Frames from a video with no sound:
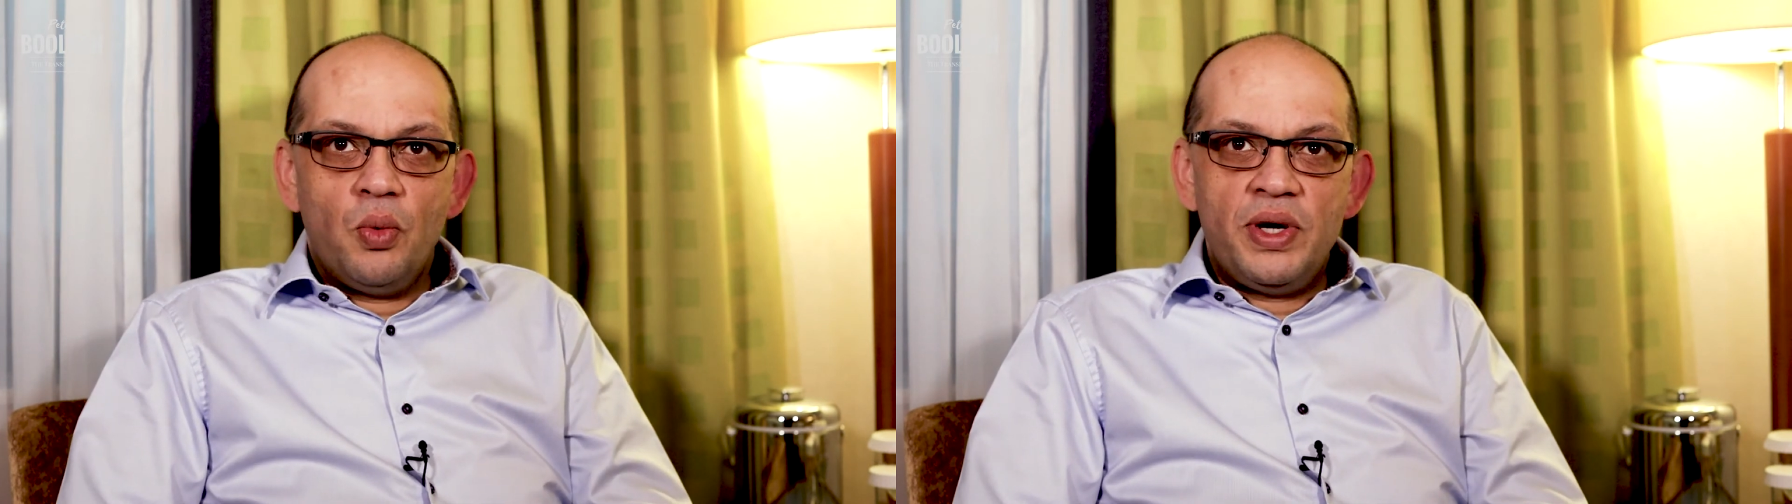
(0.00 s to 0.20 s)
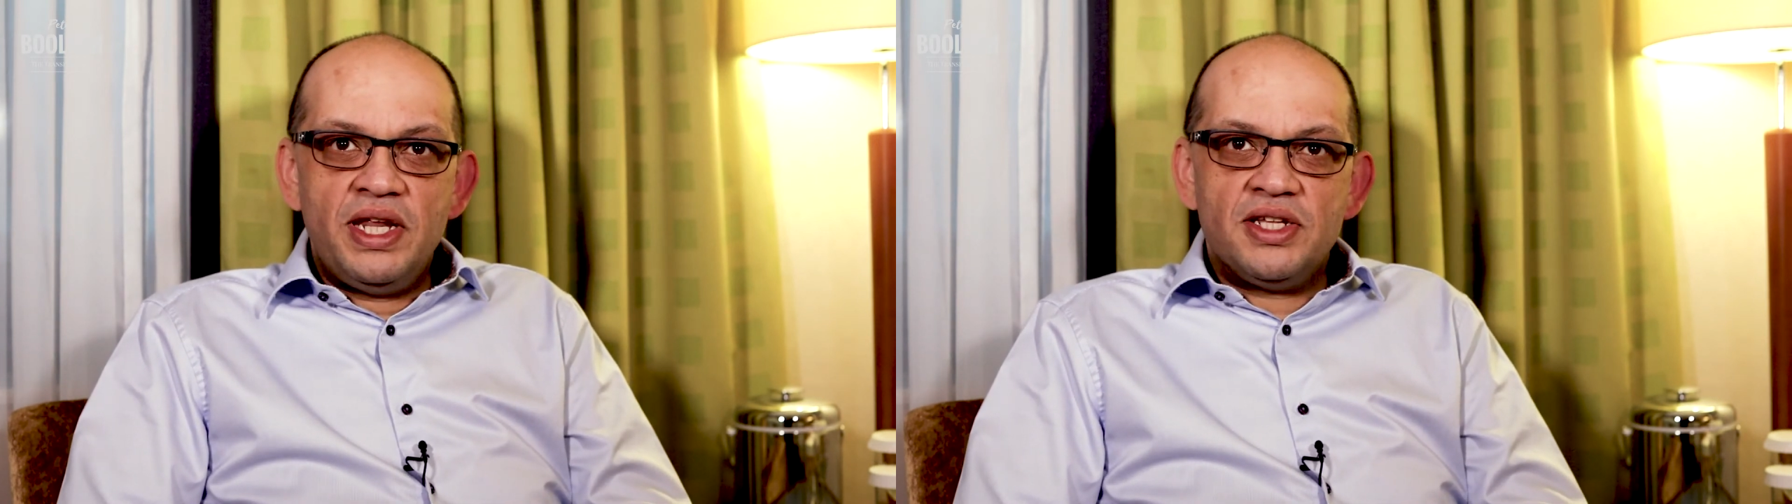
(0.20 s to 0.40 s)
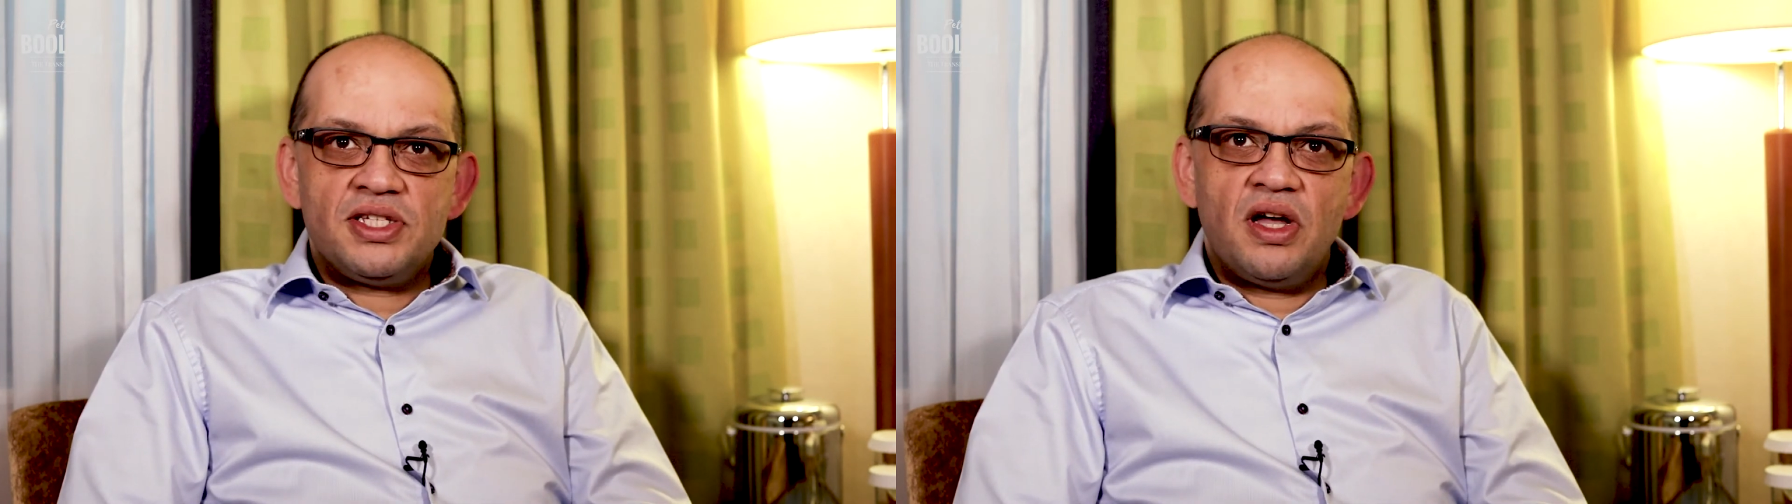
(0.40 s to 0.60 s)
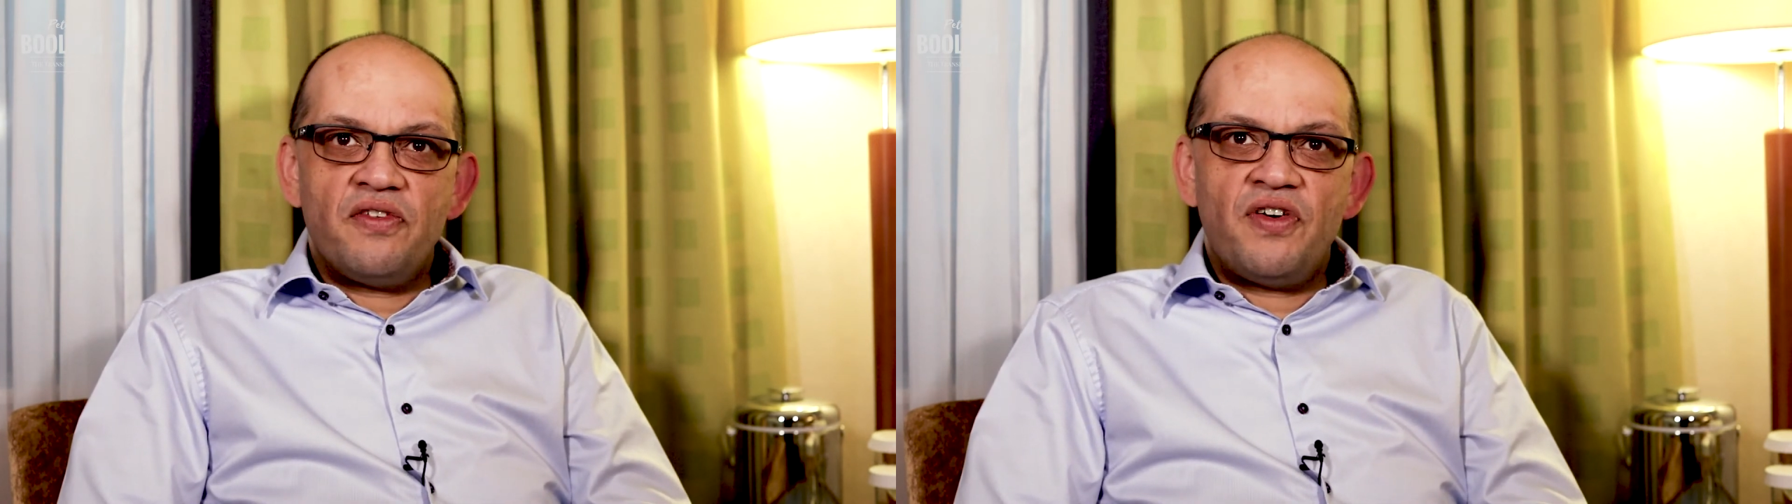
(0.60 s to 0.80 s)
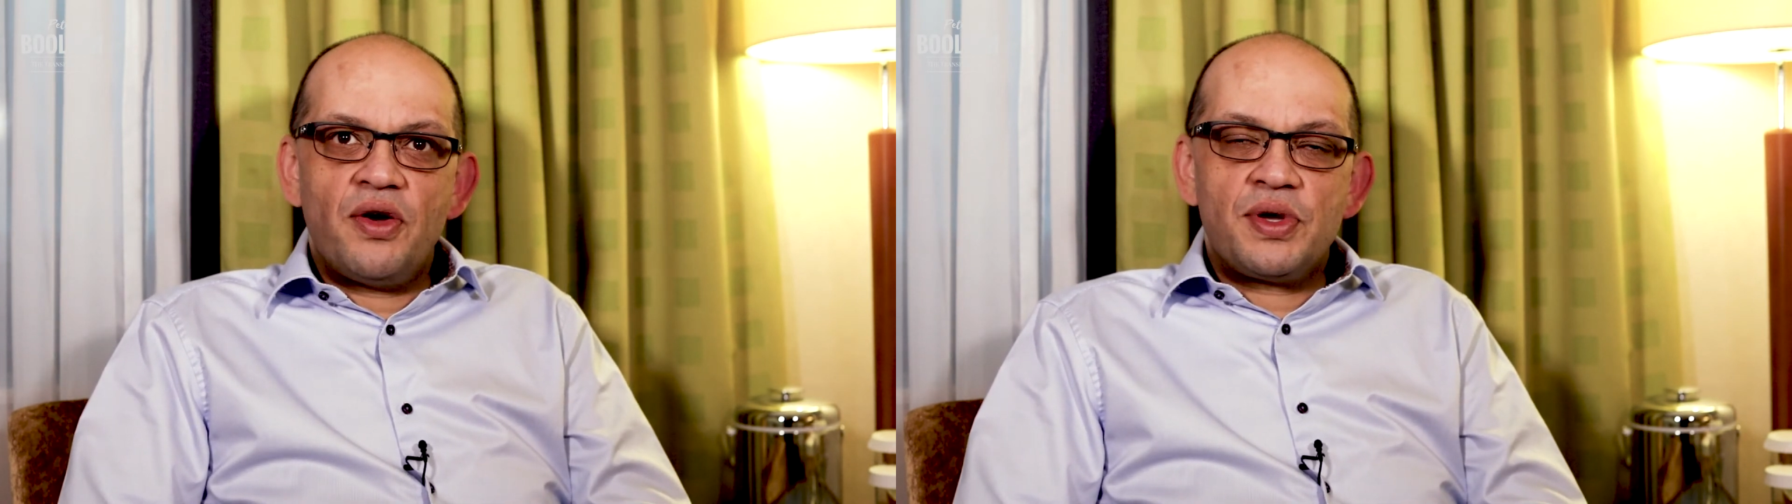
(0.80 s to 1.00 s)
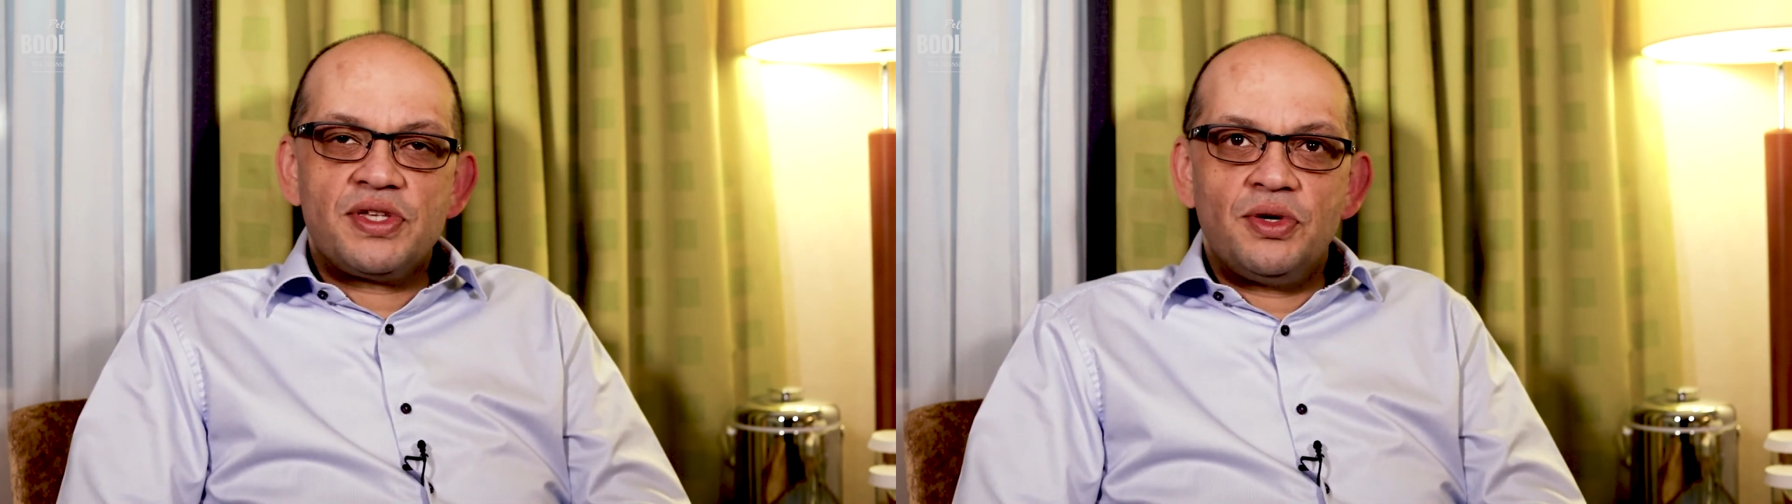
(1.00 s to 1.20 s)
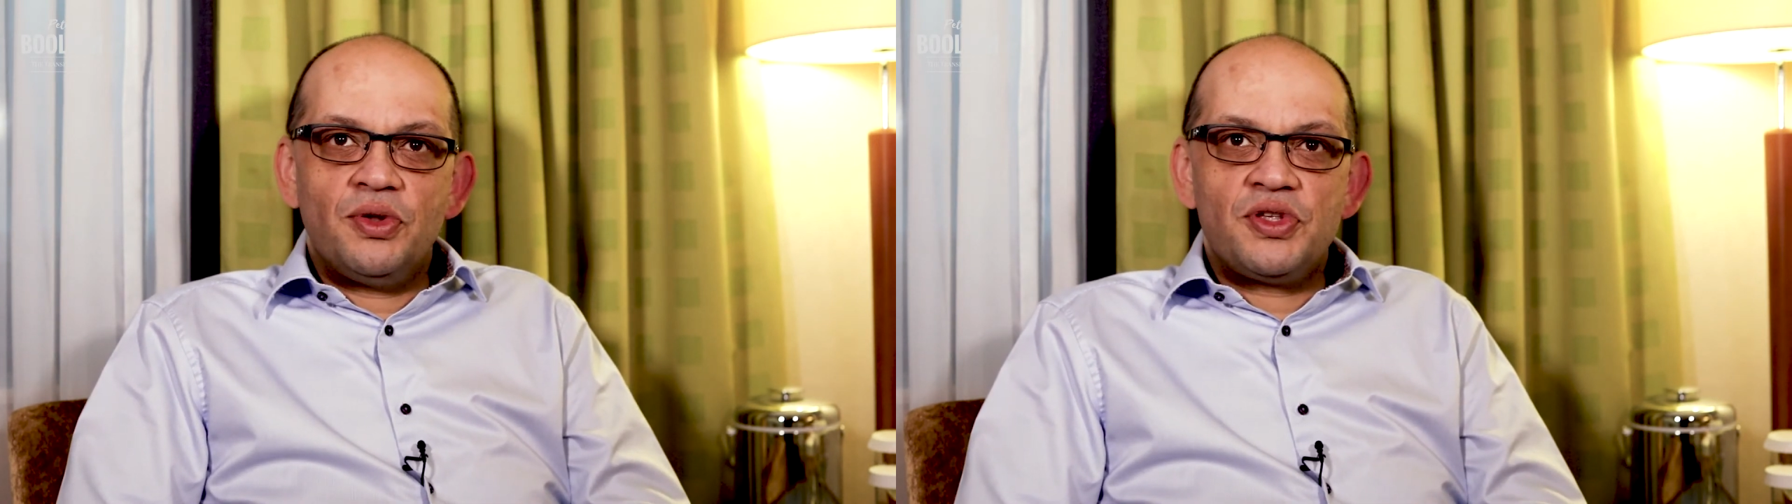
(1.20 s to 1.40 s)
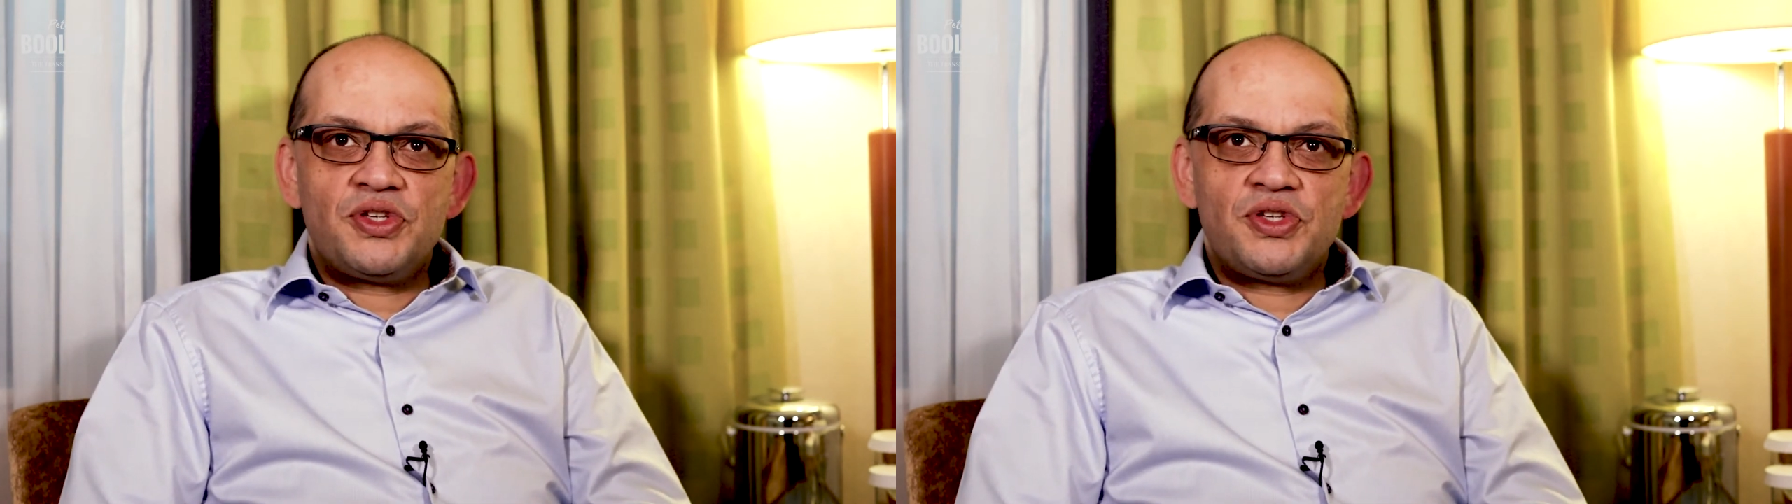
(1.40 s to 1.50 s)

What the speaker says: We need to start focusing on the